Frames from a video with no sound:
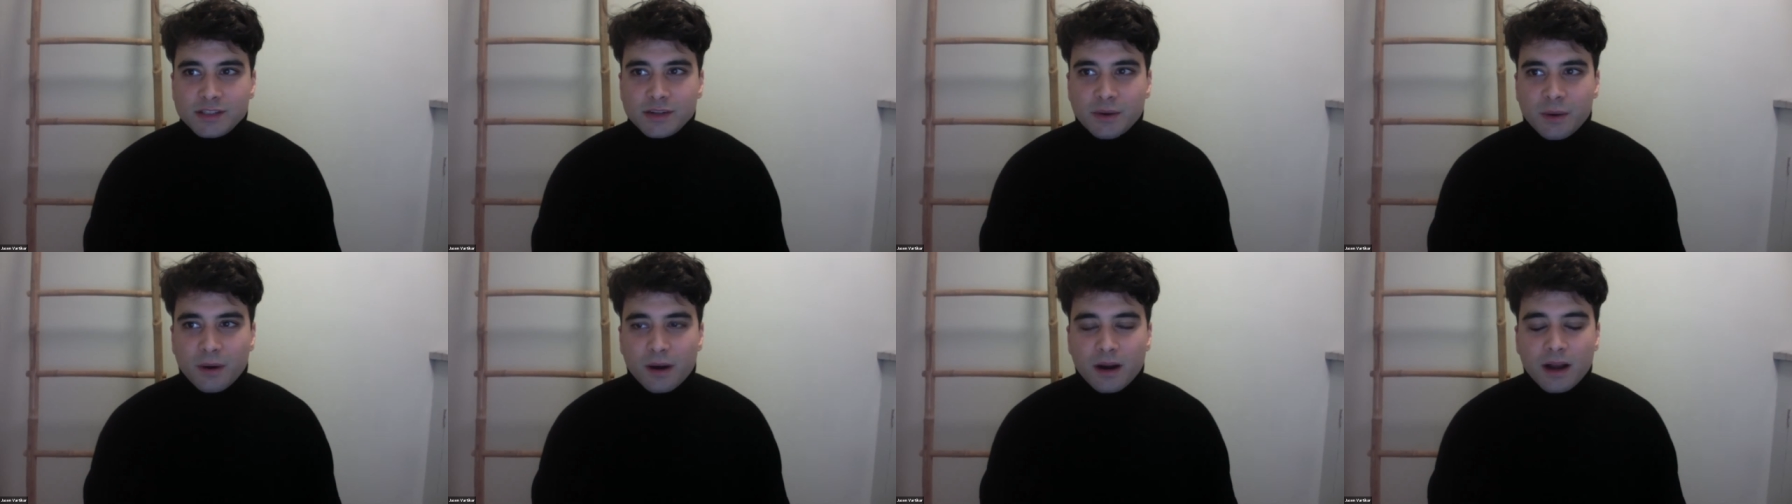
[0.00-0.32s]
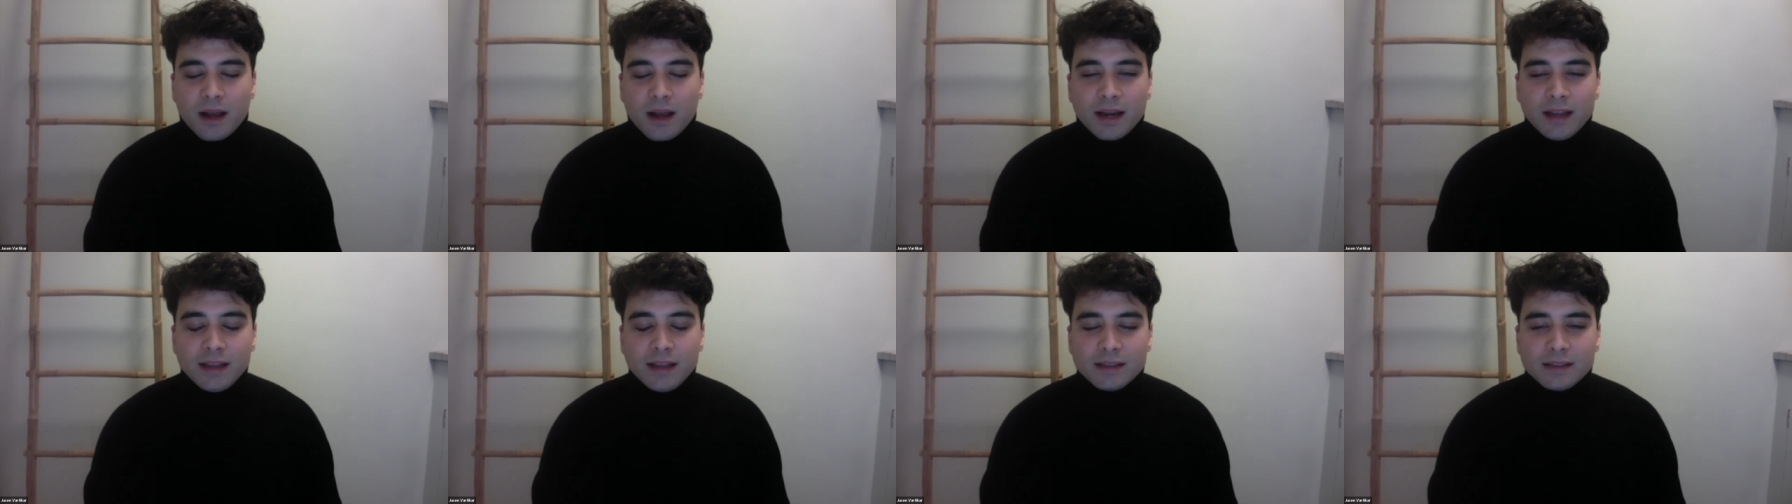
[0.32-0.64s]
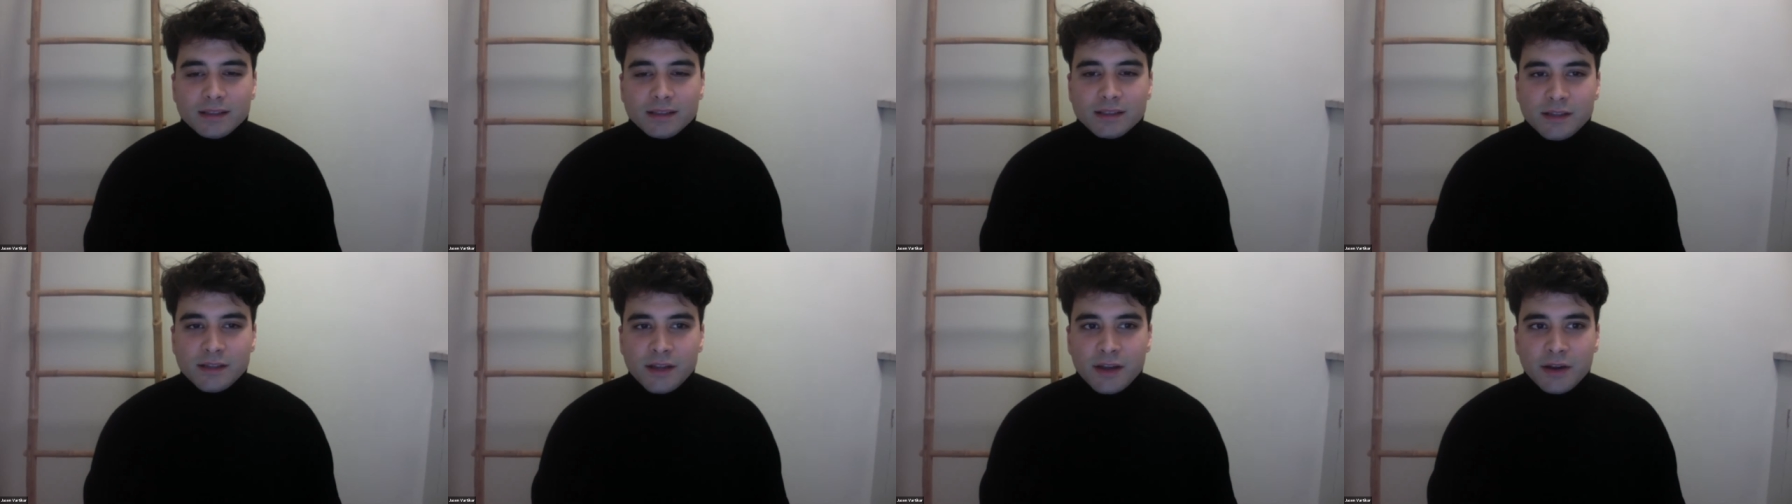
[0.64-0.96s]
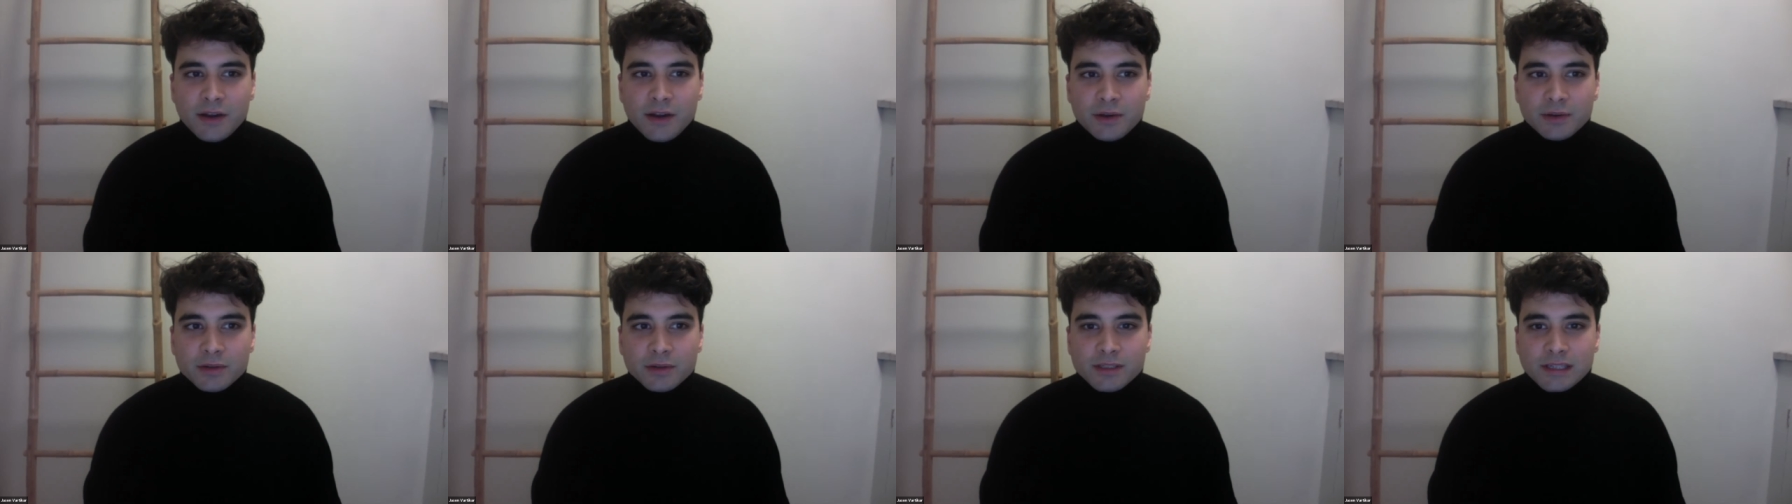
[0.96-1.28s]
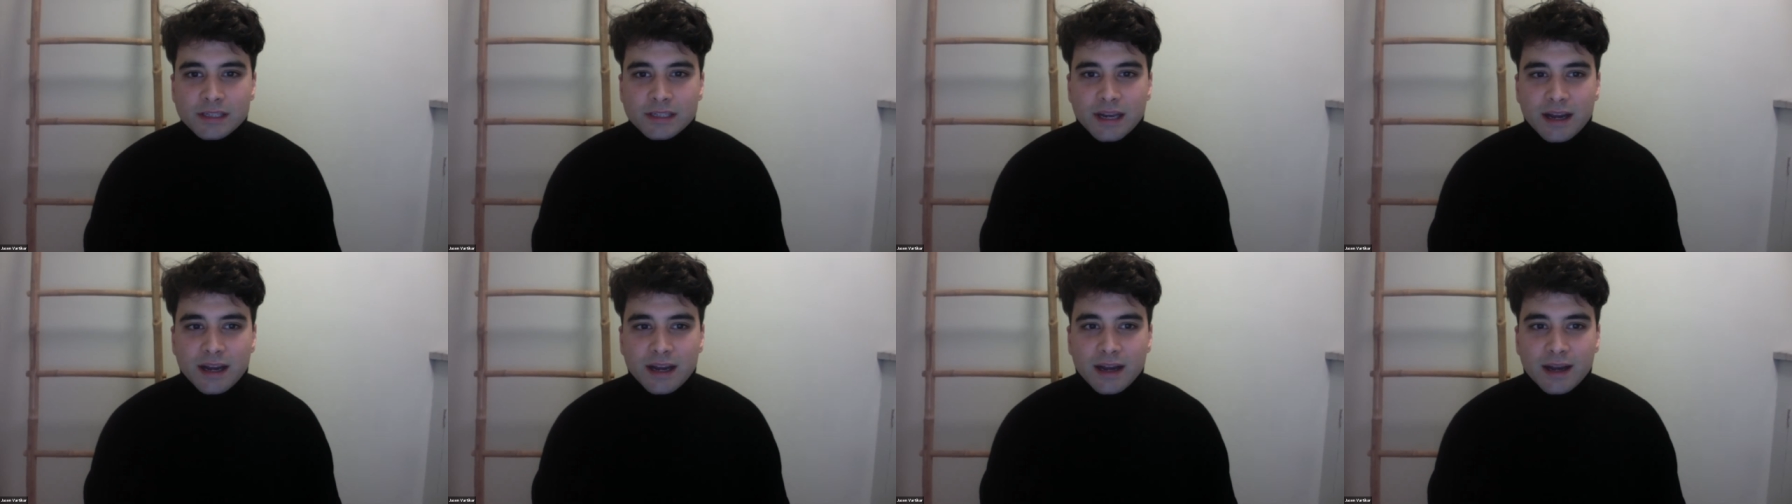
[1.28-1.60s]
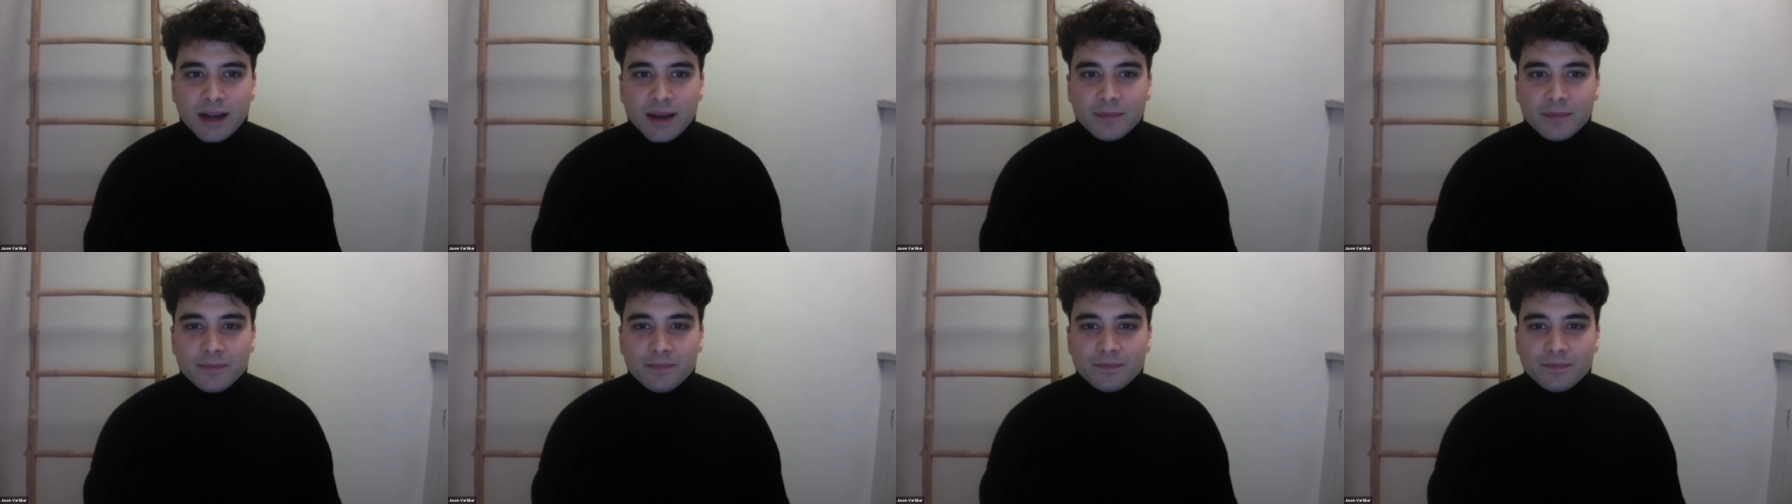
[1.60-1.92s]
so our audience knows,
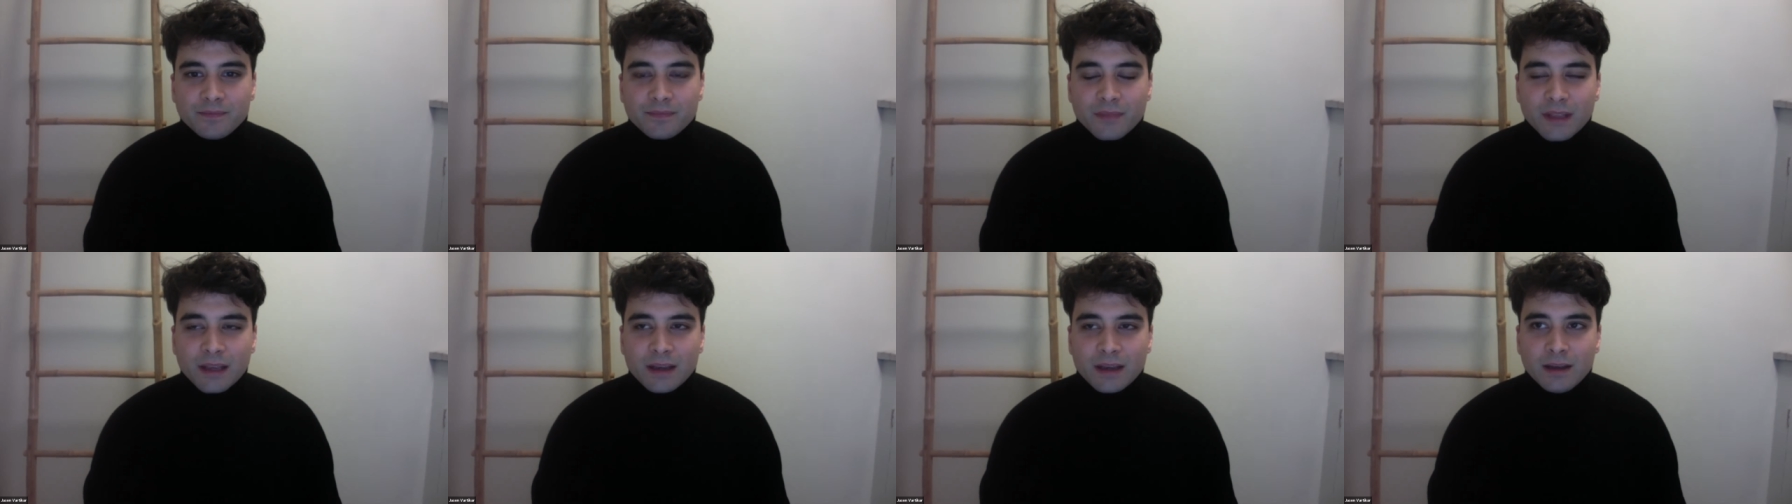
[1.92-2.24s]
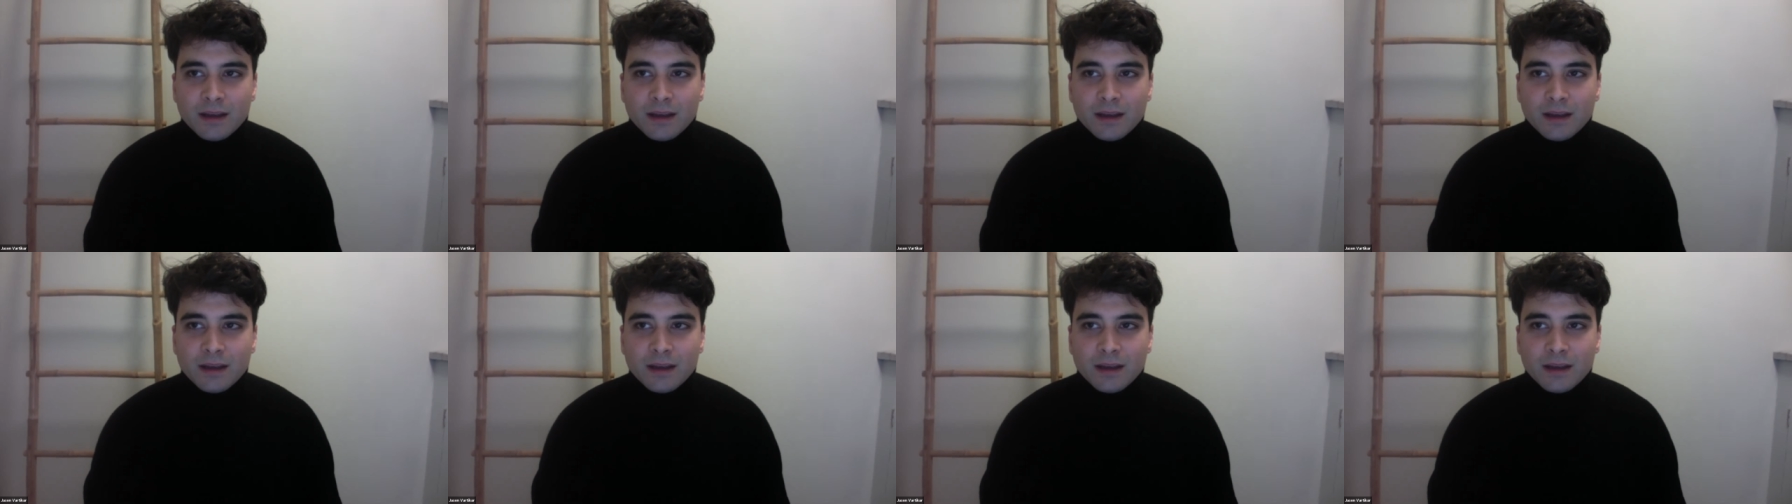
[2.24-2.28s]
um,